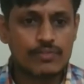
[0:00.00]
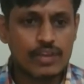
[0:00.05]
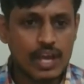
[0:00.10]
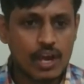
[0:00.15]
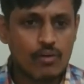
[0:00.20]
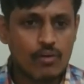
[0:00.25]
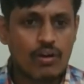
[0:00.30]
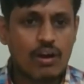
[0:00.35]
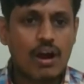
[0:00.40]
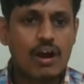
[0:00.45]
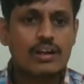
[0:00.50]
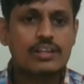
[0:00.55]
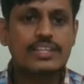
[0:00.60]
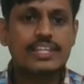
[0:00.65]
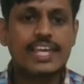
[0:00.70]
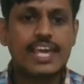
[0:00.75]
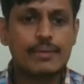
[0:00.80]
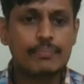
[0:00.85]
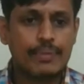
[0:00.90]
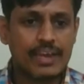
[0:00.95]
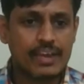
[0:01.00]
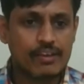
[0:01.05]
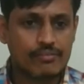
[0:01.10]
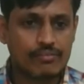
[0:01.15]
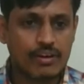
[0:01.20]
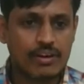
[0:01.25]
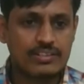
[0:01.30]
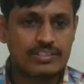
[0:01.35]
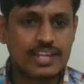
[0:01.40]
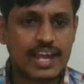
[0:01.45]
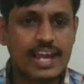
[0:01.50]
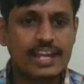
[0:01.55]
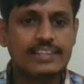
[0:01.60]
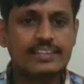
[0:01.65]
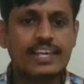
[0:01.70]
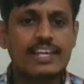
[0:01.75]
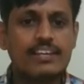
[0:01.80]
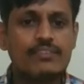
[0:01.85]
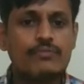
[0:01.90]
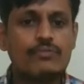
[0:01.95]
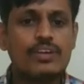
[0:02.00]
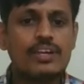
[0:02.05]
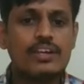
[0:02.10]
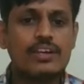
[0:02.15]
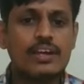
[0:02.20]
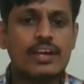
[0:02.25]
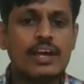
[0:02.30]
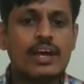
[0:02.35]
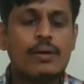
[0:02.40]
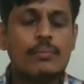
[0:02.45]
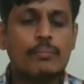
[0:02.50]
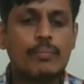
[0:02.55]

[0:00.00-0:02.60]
We have called the API first, and then we,